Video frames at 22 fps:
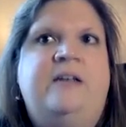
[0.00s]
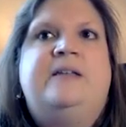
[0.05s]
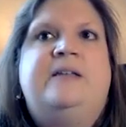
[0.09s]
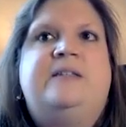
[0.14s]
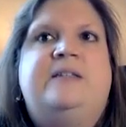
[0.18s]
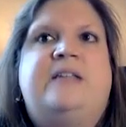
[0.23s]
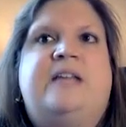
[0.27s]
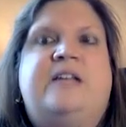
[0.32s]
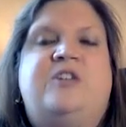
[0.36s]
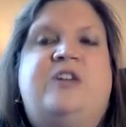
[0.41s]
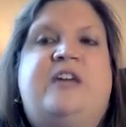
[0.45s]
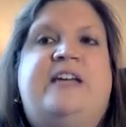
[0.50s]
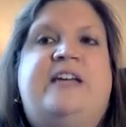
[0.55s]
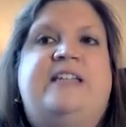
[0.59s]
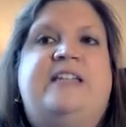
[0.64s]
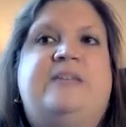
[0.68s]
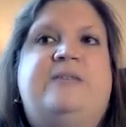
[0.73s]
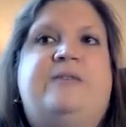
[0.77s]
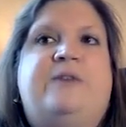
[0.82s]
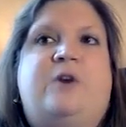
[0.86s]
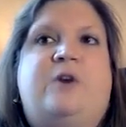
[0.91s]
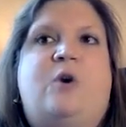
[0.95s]
such as
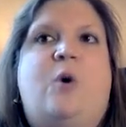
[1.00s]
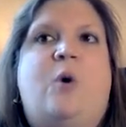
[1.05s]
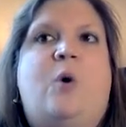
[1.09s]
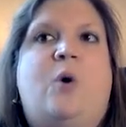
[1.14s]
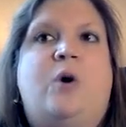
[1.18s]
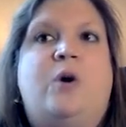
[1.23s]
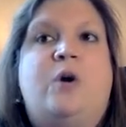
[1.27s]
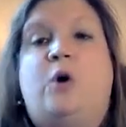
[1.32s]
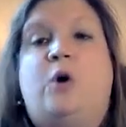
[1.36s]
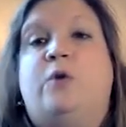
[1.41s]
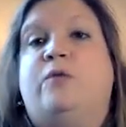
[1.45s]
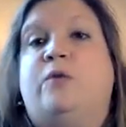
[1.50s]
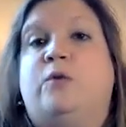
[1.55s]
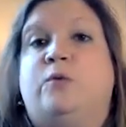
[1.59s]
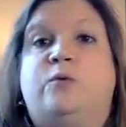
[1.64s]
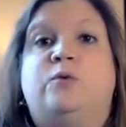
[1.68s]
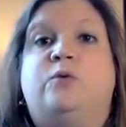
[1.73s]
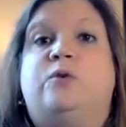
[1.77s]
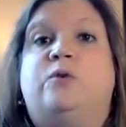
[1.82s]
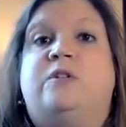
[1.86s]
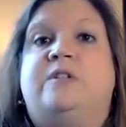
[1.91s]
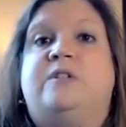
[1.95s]
if a court
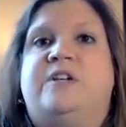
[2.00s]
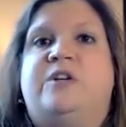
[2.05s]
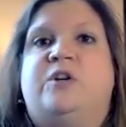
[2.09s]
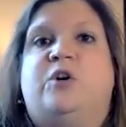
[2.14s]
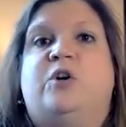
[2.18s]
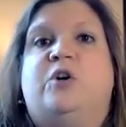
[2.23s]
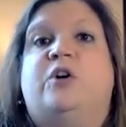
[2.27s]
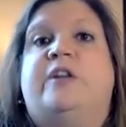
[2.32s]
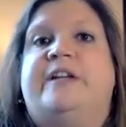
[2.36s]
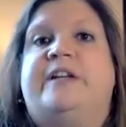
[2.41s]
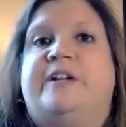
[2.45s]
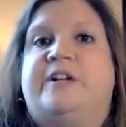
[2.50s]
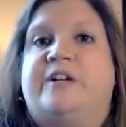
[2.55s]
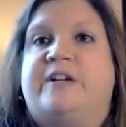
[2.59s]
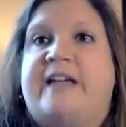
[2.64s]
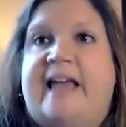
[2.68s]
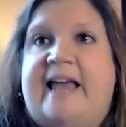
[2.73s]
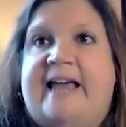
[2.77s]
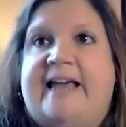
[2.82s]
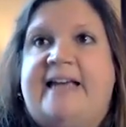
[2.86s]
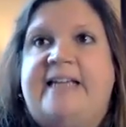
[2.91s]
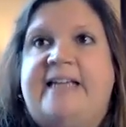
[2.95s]
overruled an earlier
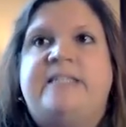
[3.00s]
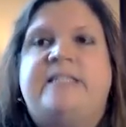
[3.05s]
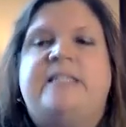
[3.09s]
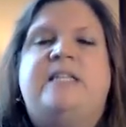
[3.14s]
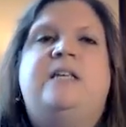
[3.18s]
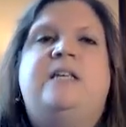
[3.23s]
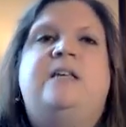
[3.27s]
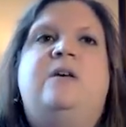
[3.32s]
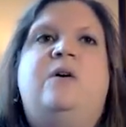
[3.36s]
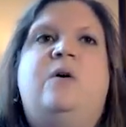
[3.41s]
case